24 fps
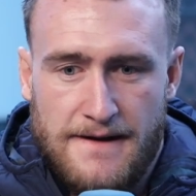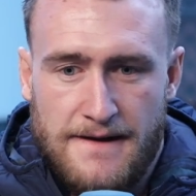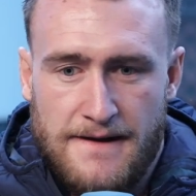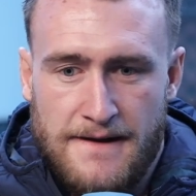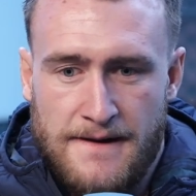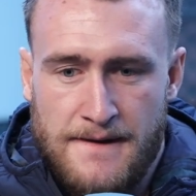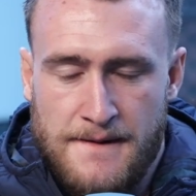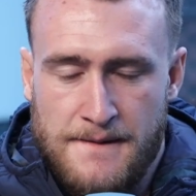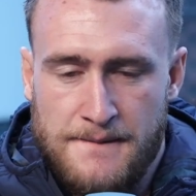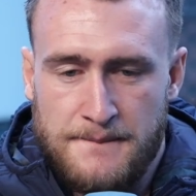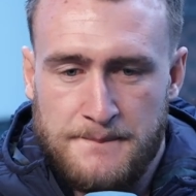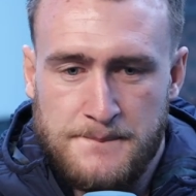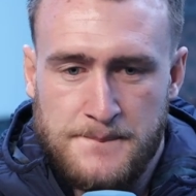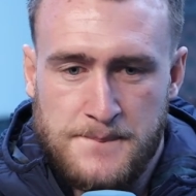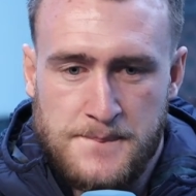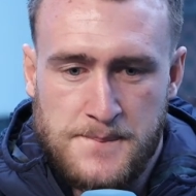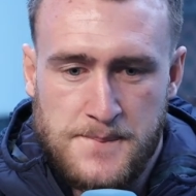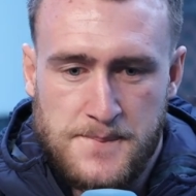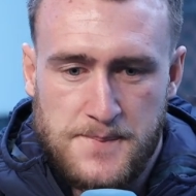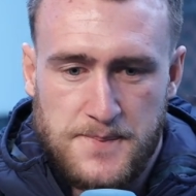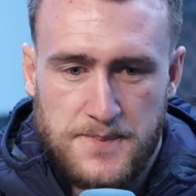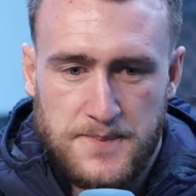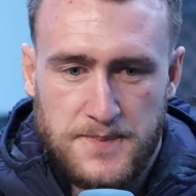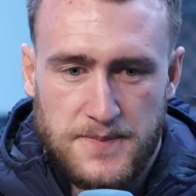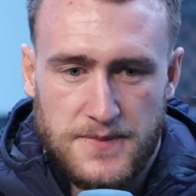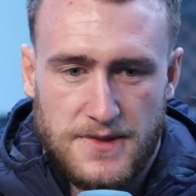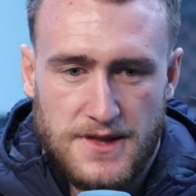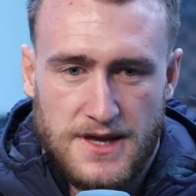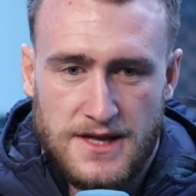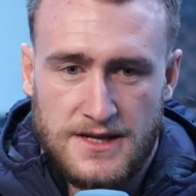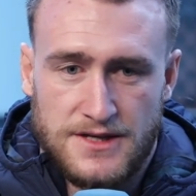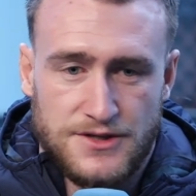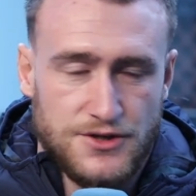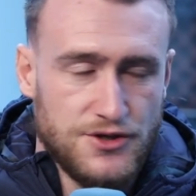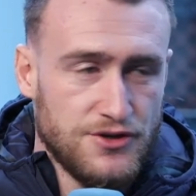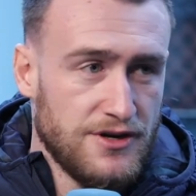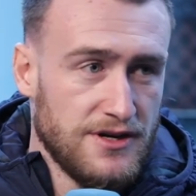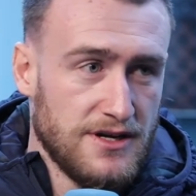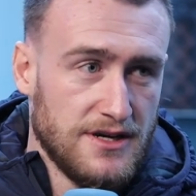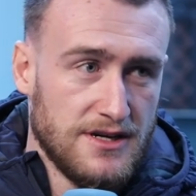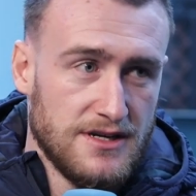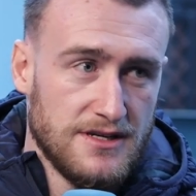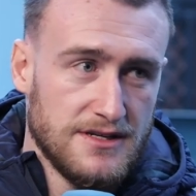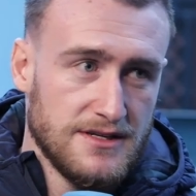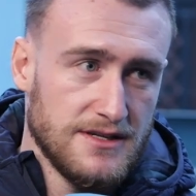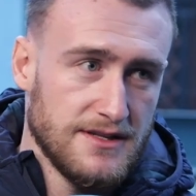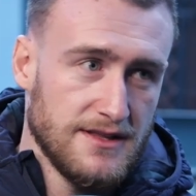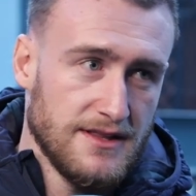And enjoy it.
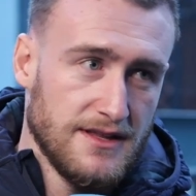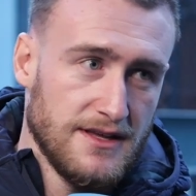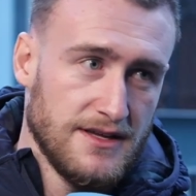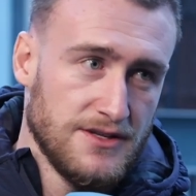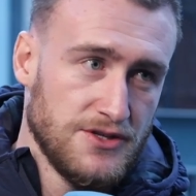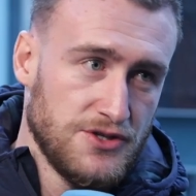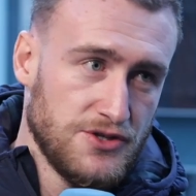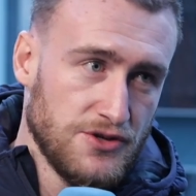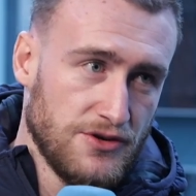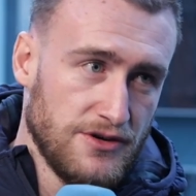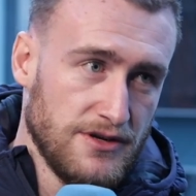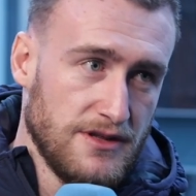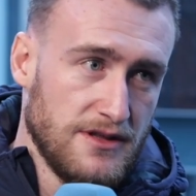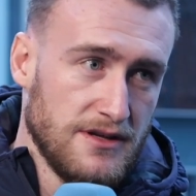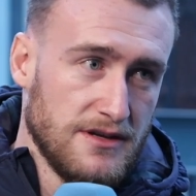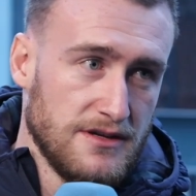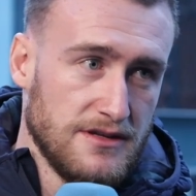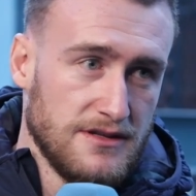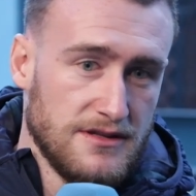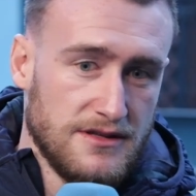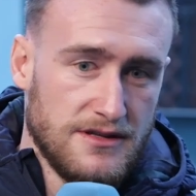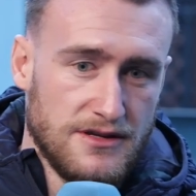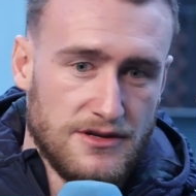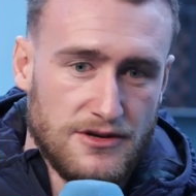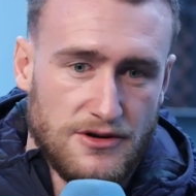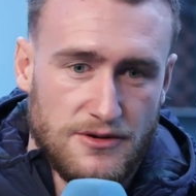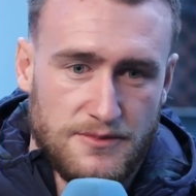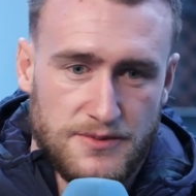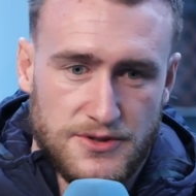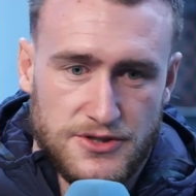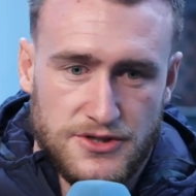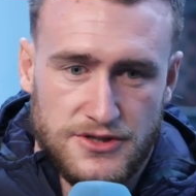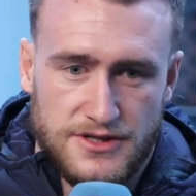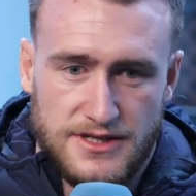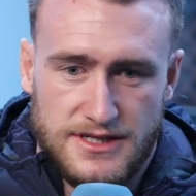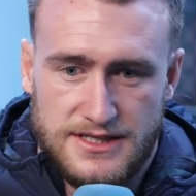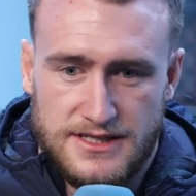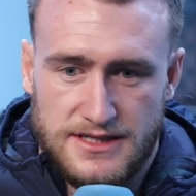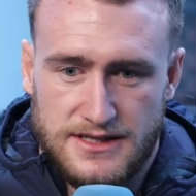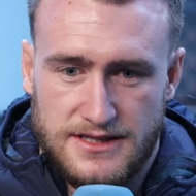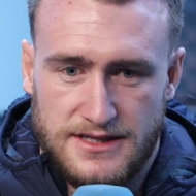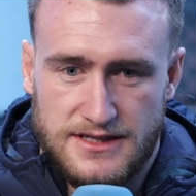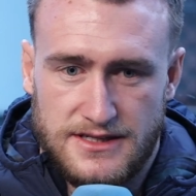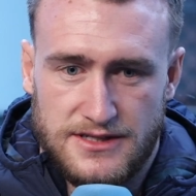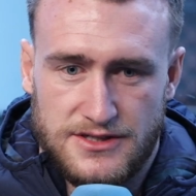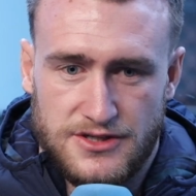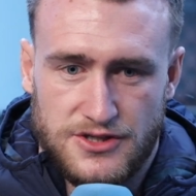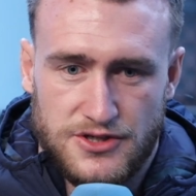Enjoy the opportunity to
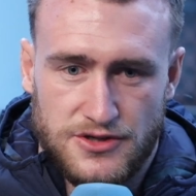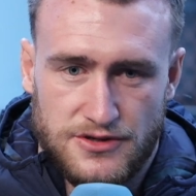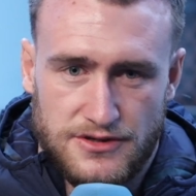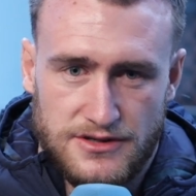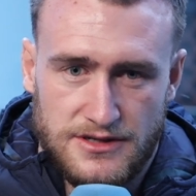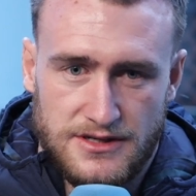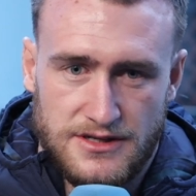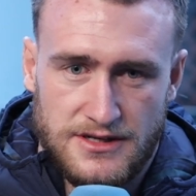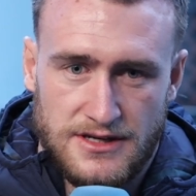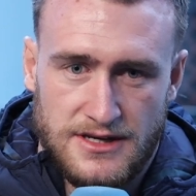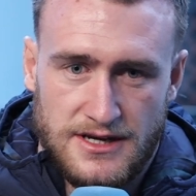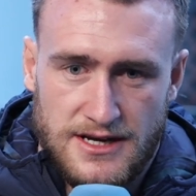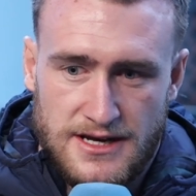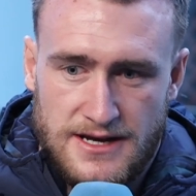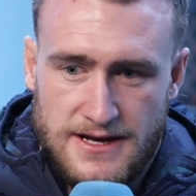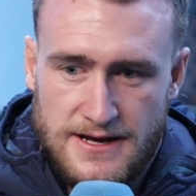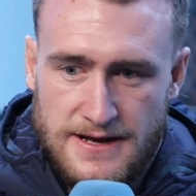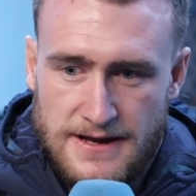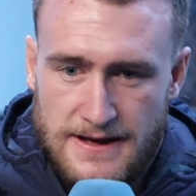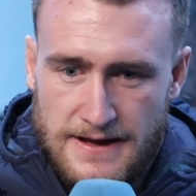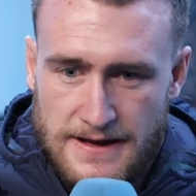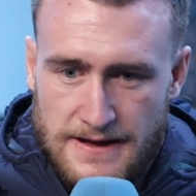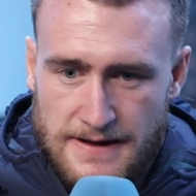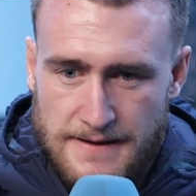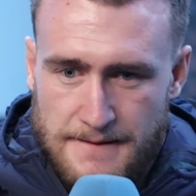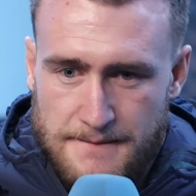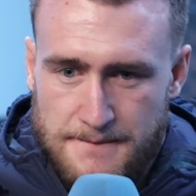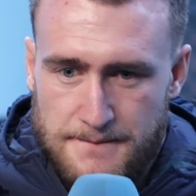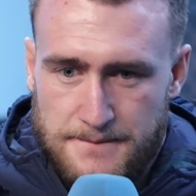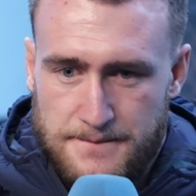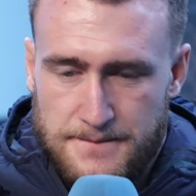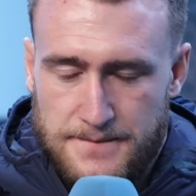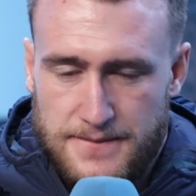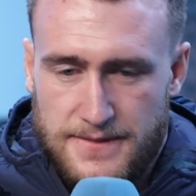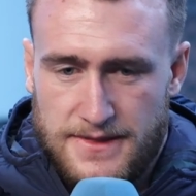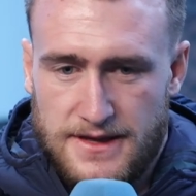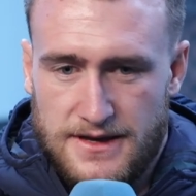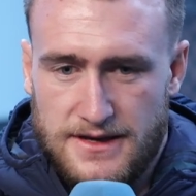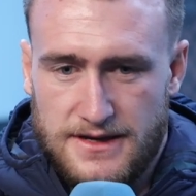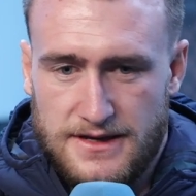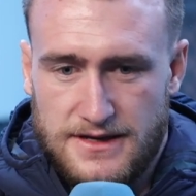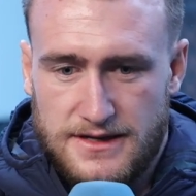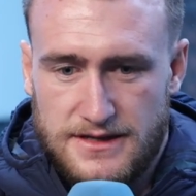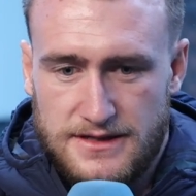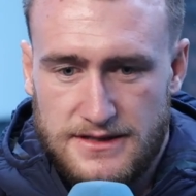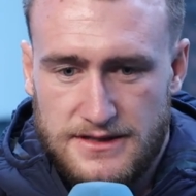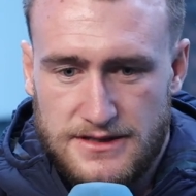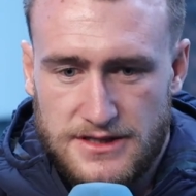lead. Enjoy
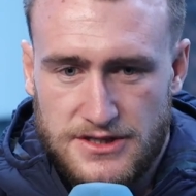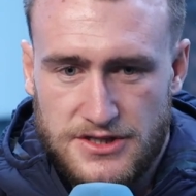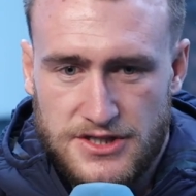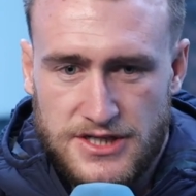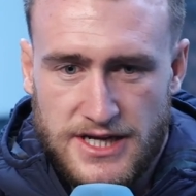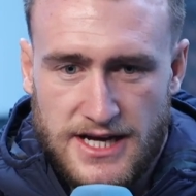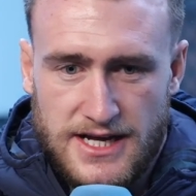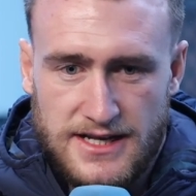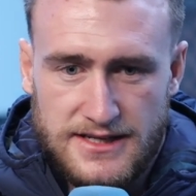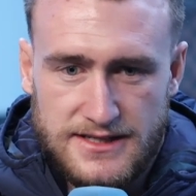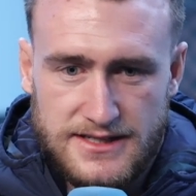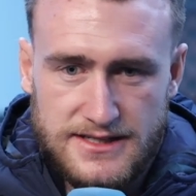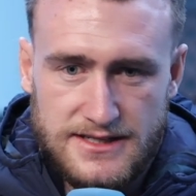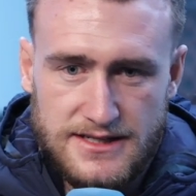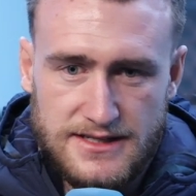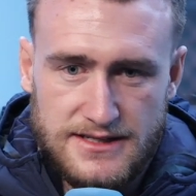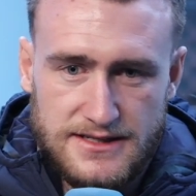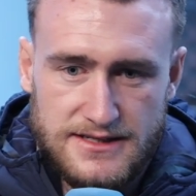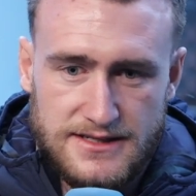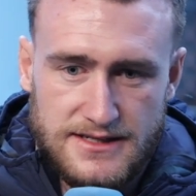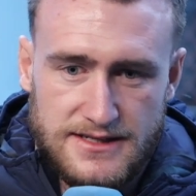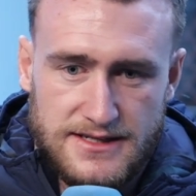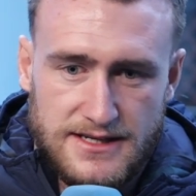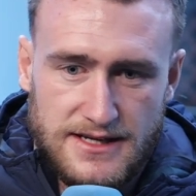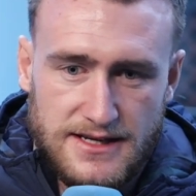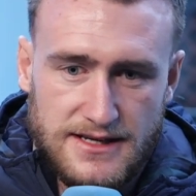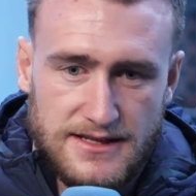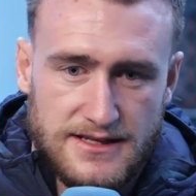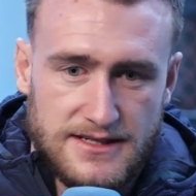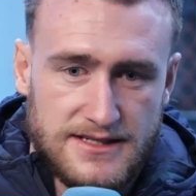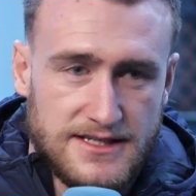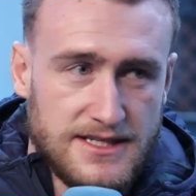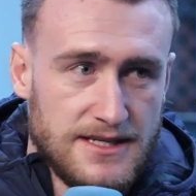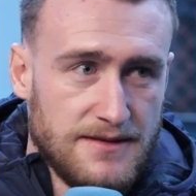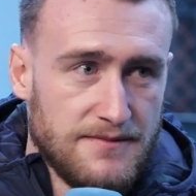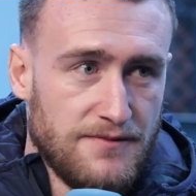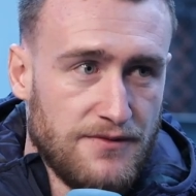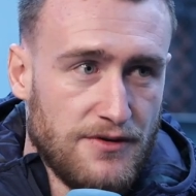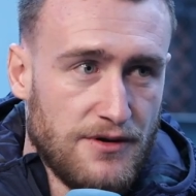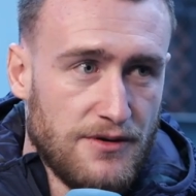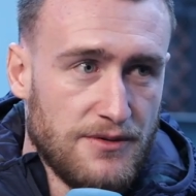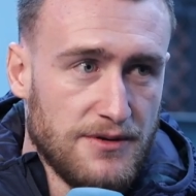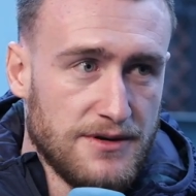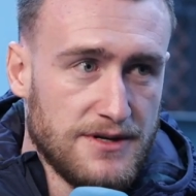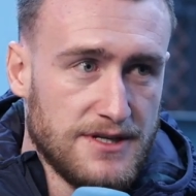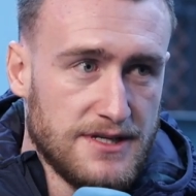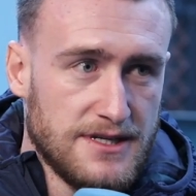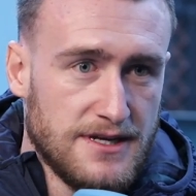the chance to take this team
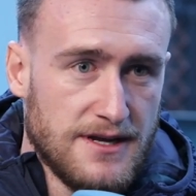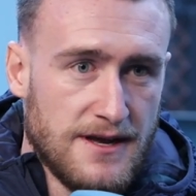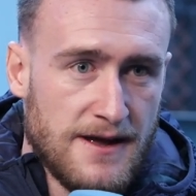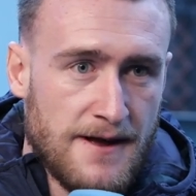forward.